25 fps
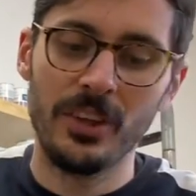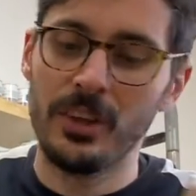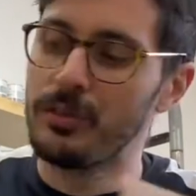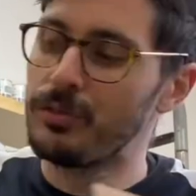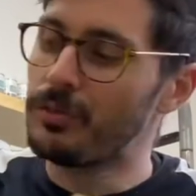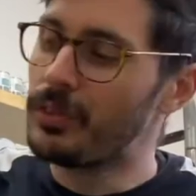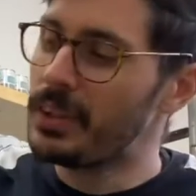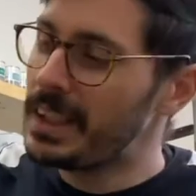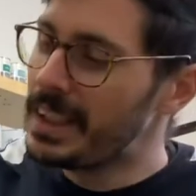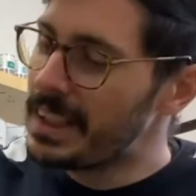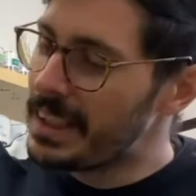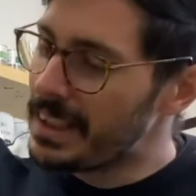
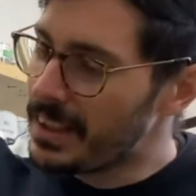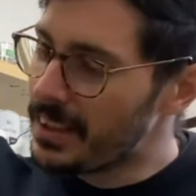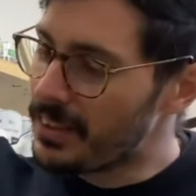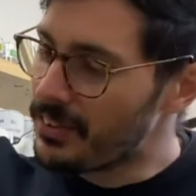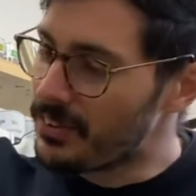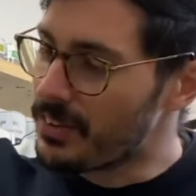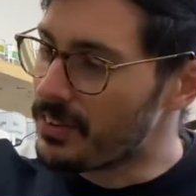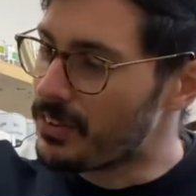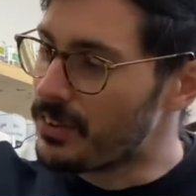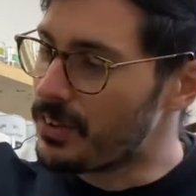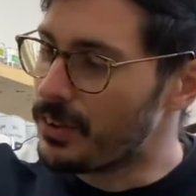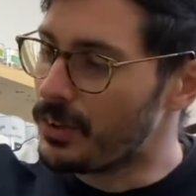really
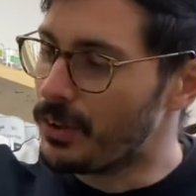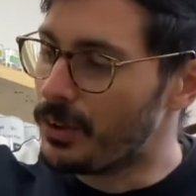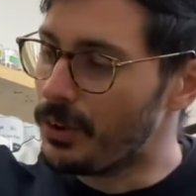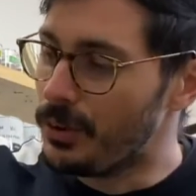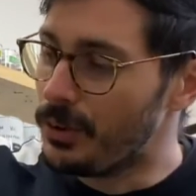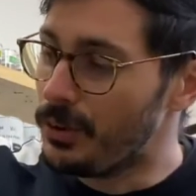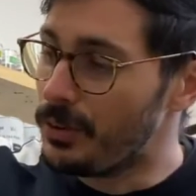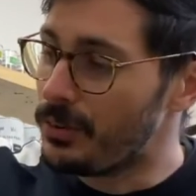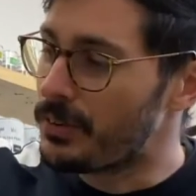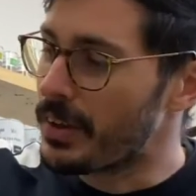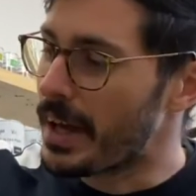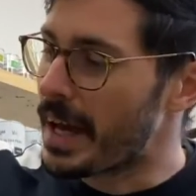easy to
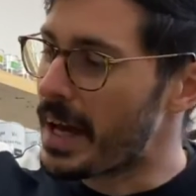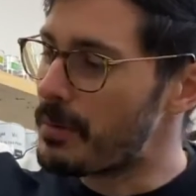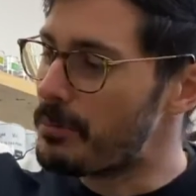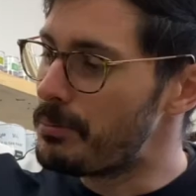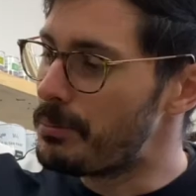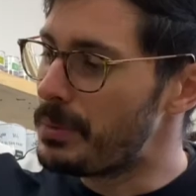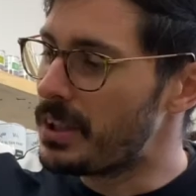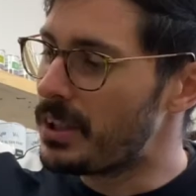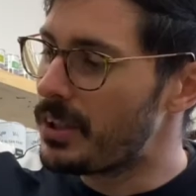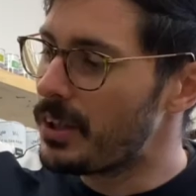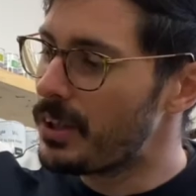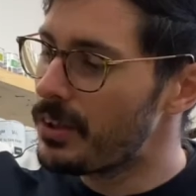use, and
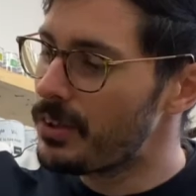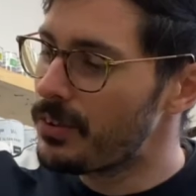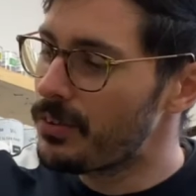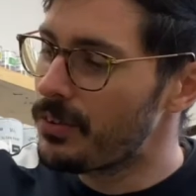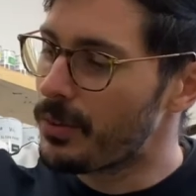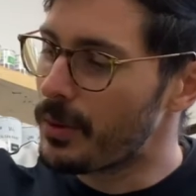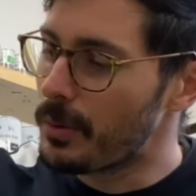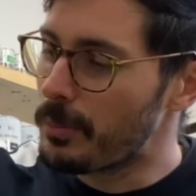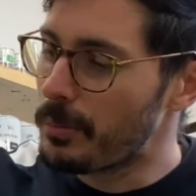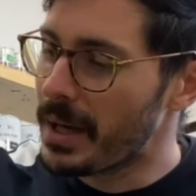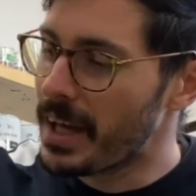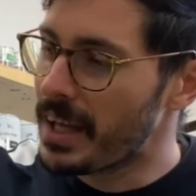because
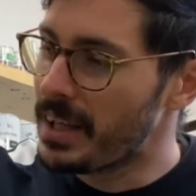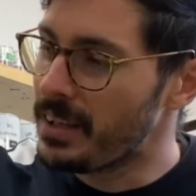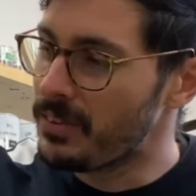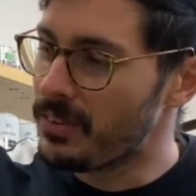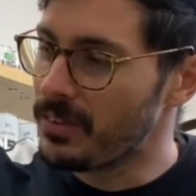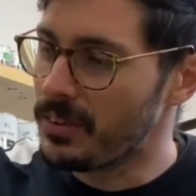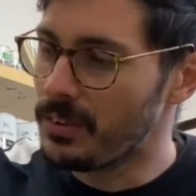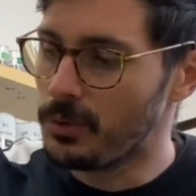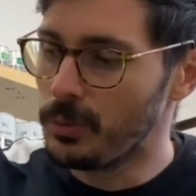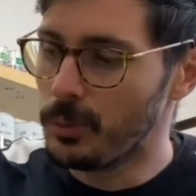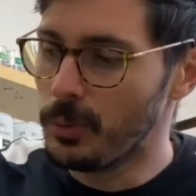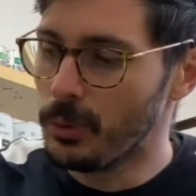the paint
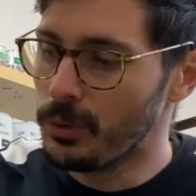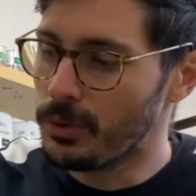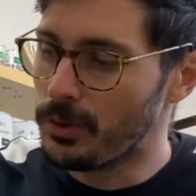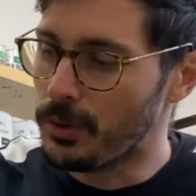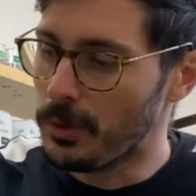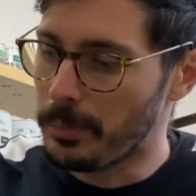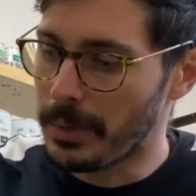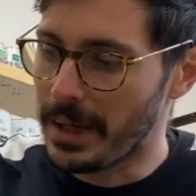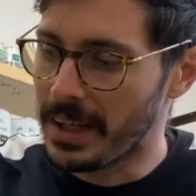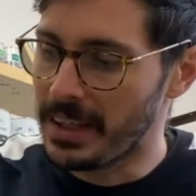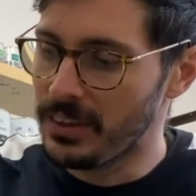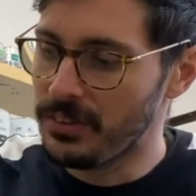is
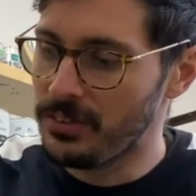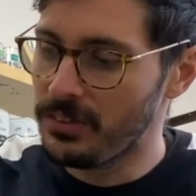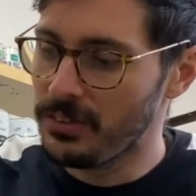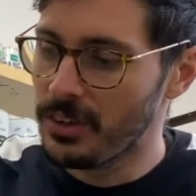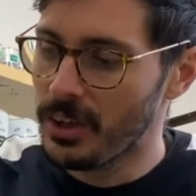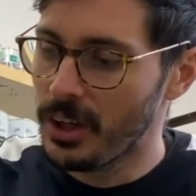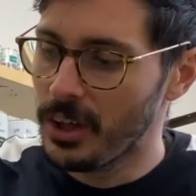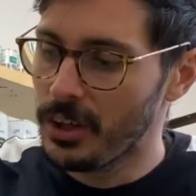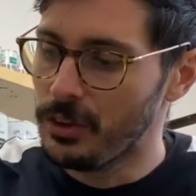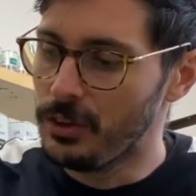water-based,